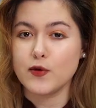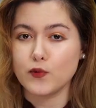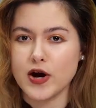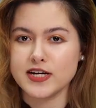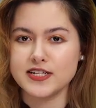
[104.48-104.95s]

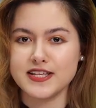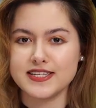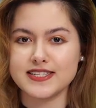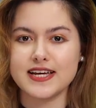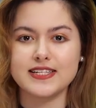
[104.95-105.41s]
Prior to
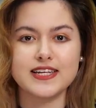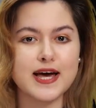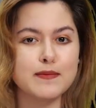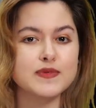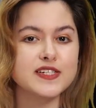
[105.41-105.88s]
this,
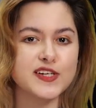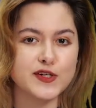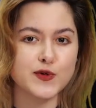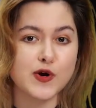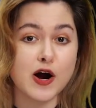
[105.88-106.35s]
attempts at
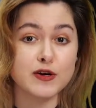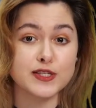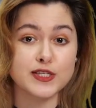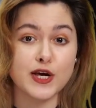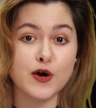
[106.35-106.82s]
digital
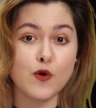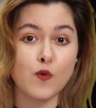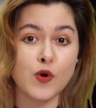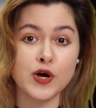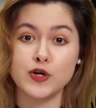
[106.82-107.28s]
currency
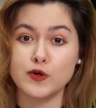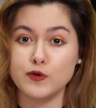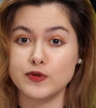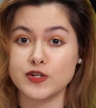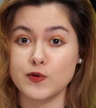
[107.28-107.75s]
were
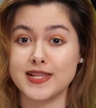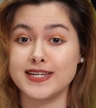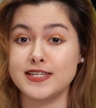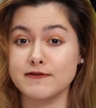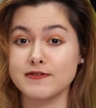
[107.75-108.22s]
used with a
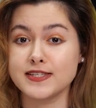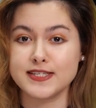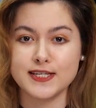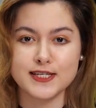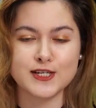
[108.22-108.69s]
different
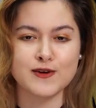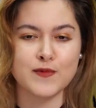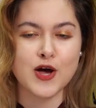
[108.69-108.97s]
system